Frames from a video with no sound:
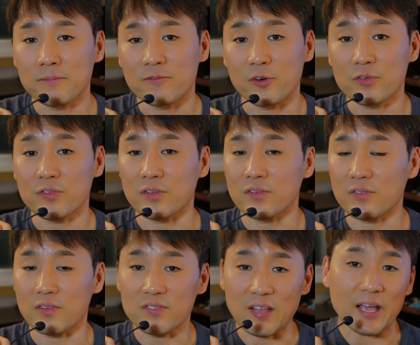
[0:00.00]
versus
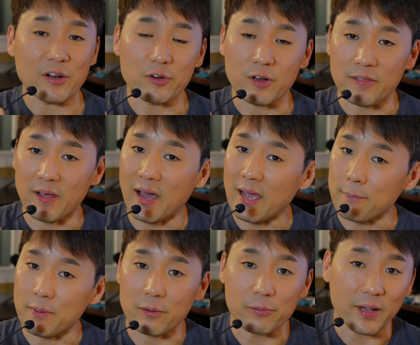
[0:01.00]
the standard and the high
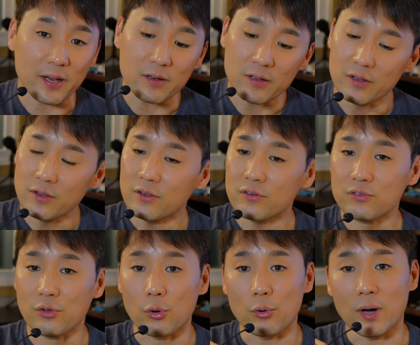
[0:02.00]
bit rate.
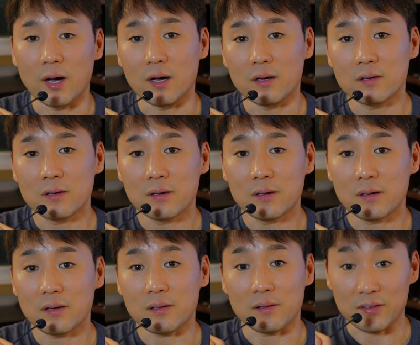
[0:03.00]
So
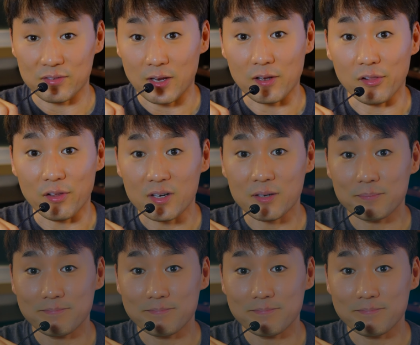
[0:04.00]
let's take a look.